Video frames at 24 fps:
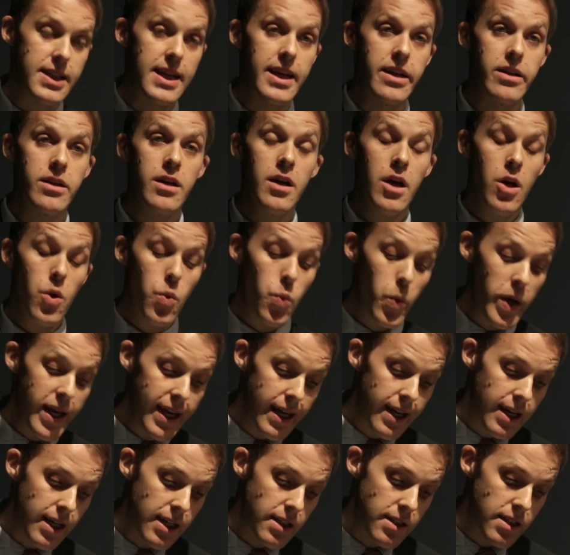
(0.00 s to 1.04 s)
and
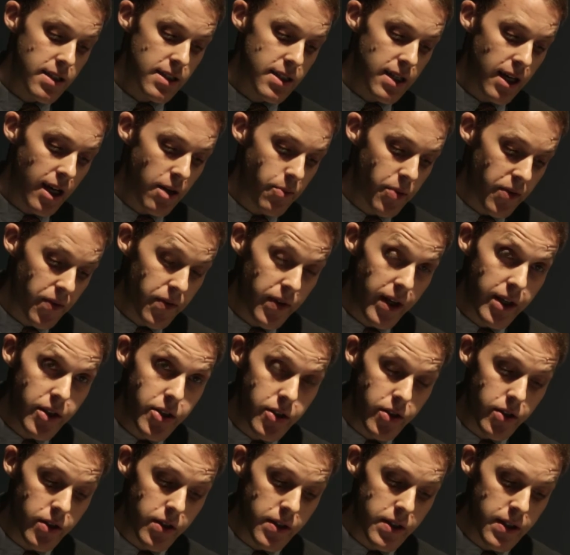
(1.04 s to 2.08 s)
we as design
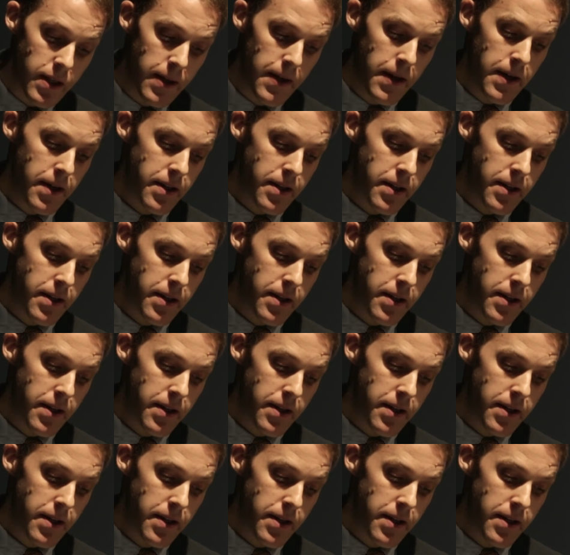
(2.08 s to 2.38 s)
professionals